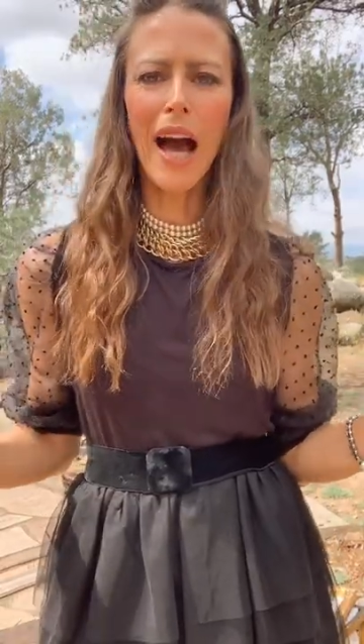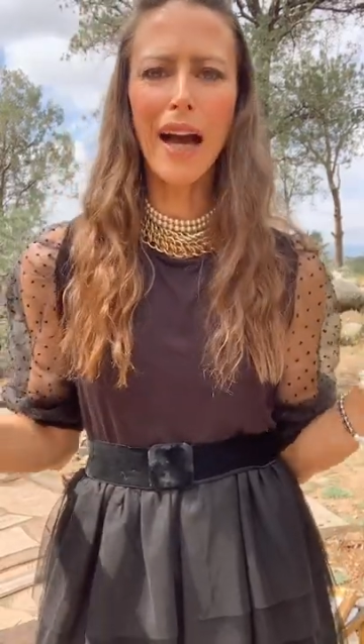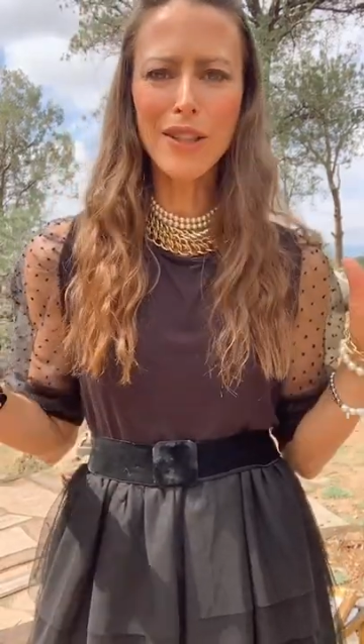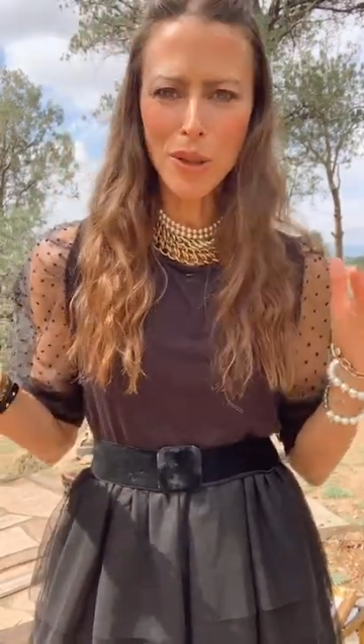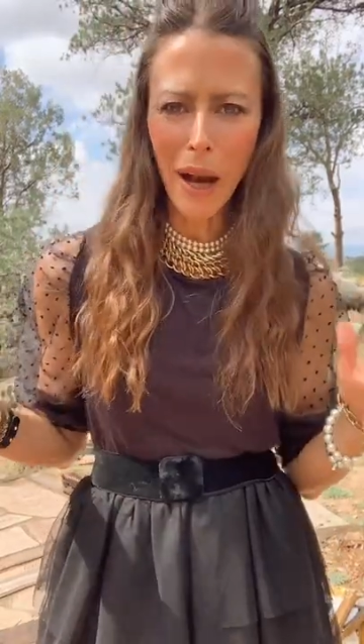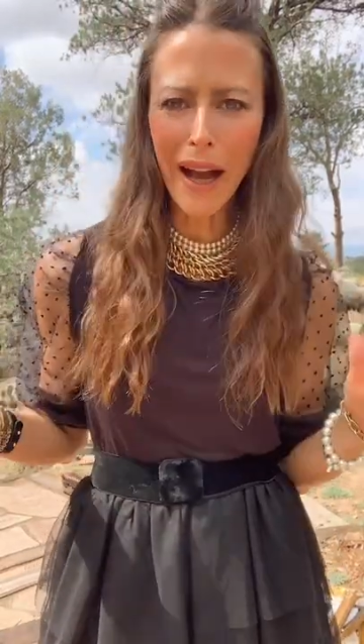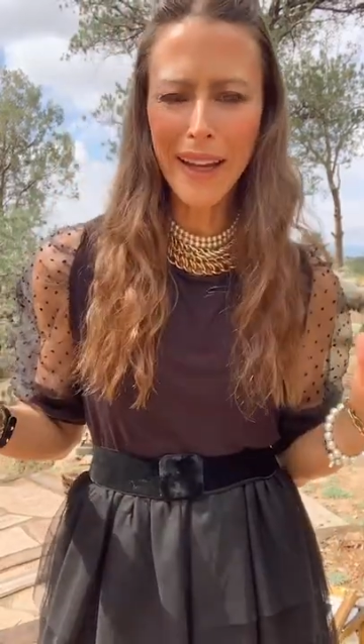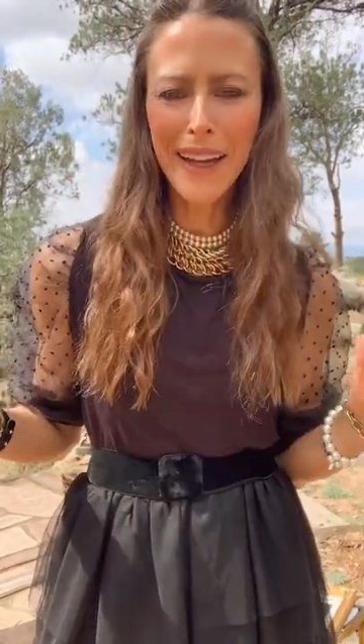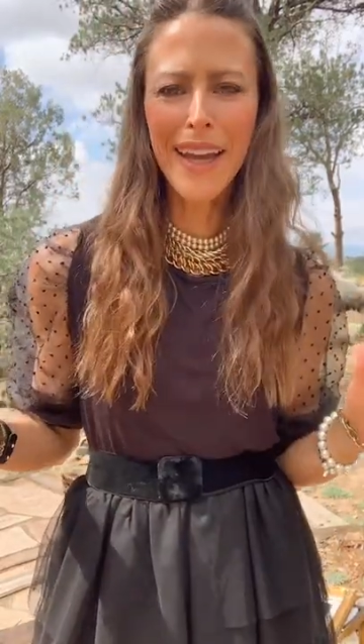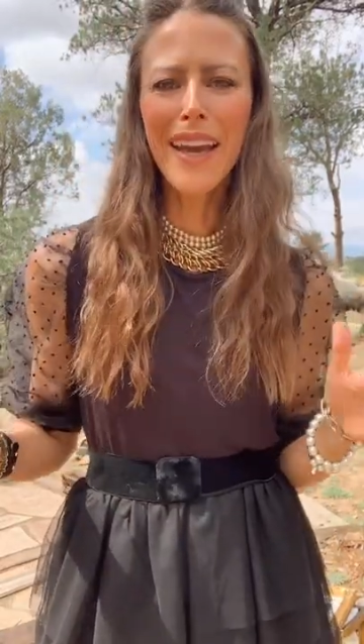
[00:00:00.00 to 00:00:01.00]
I
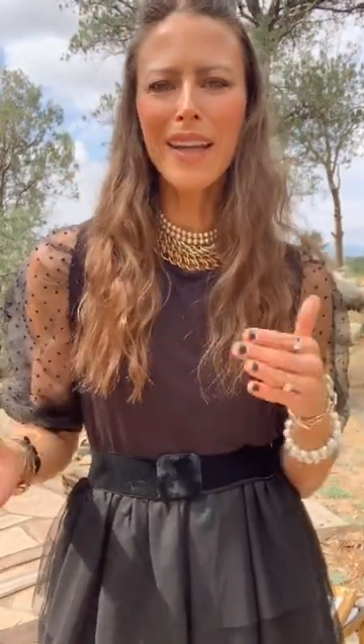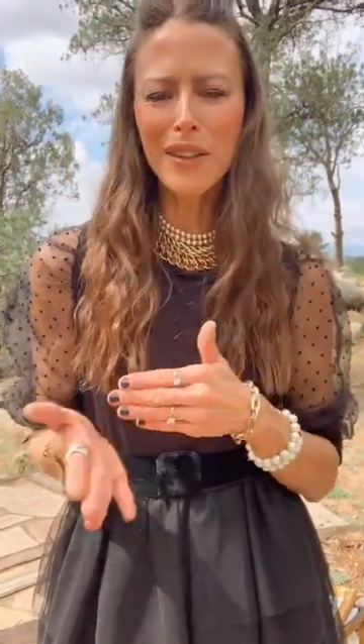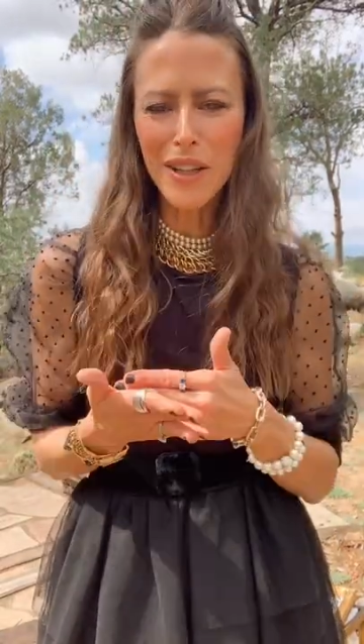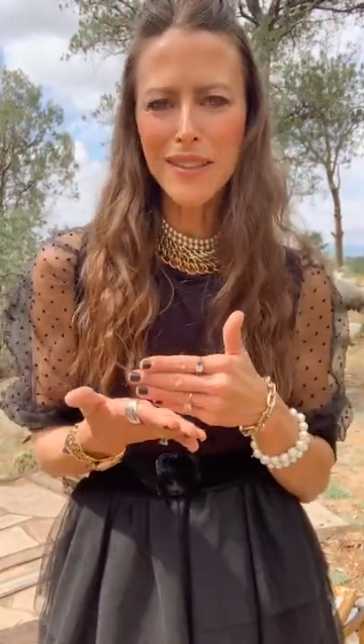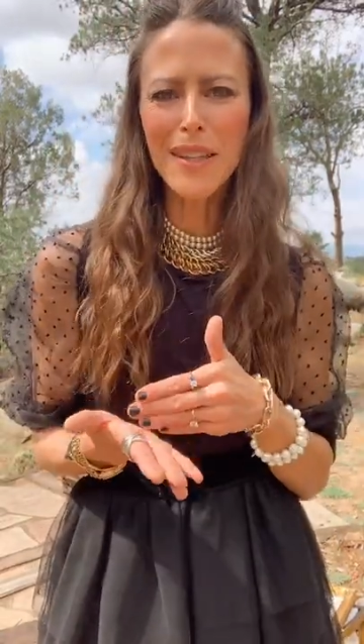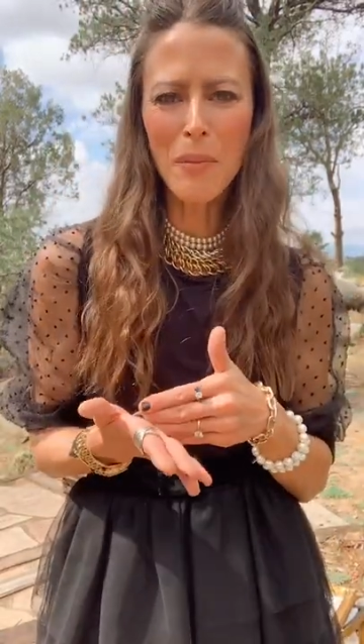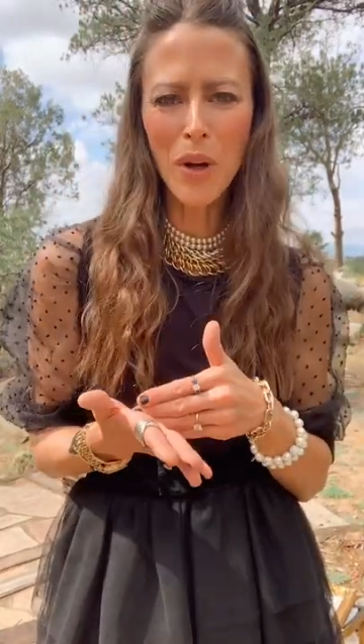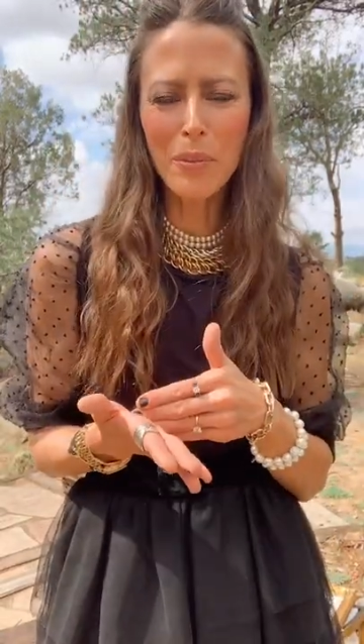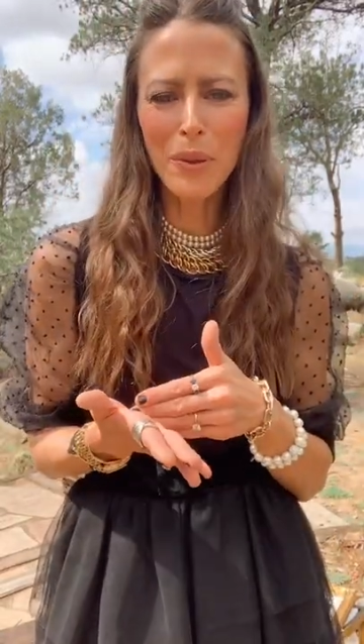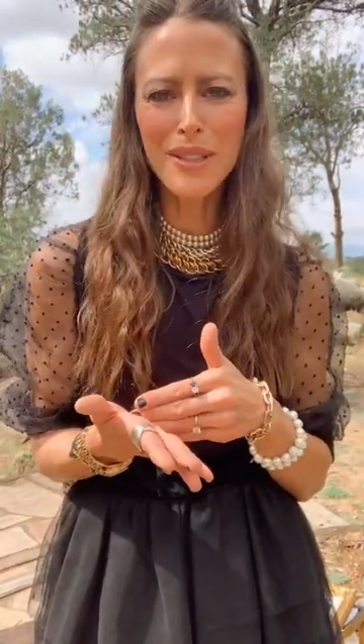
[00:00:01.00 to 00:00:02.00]
try and look
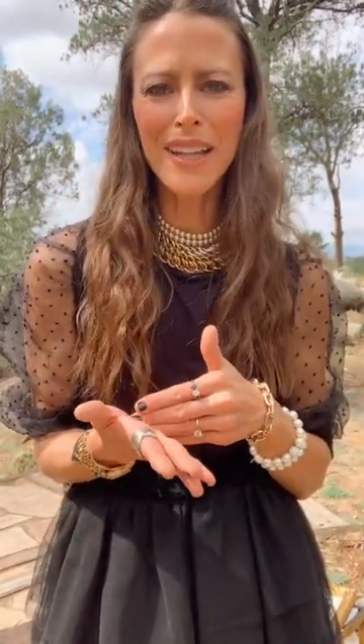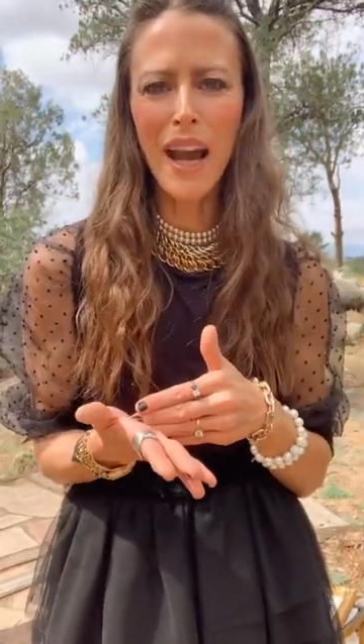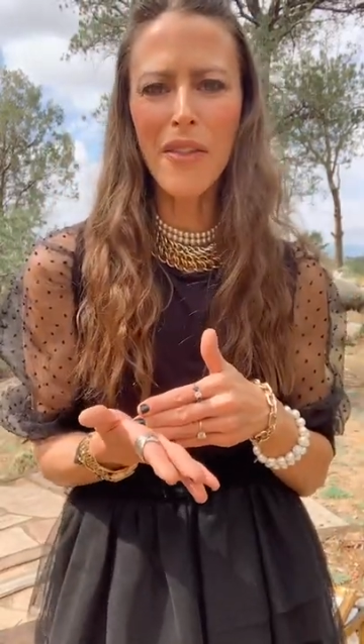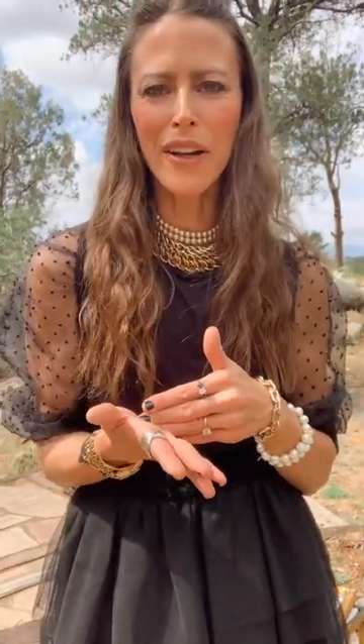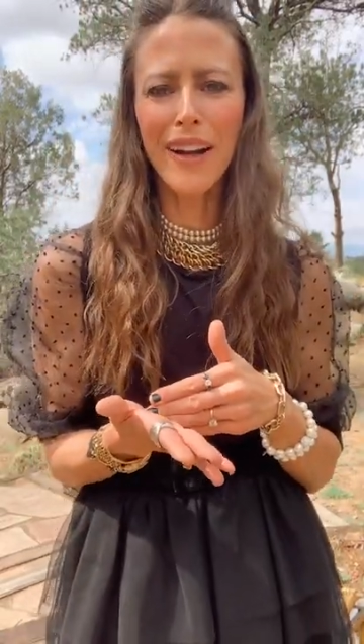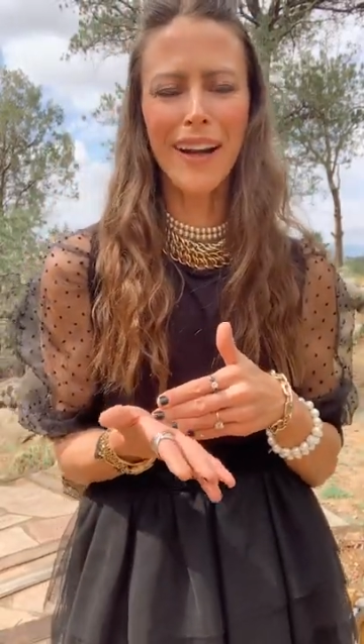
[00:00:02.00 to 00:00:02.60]
somewhat put together.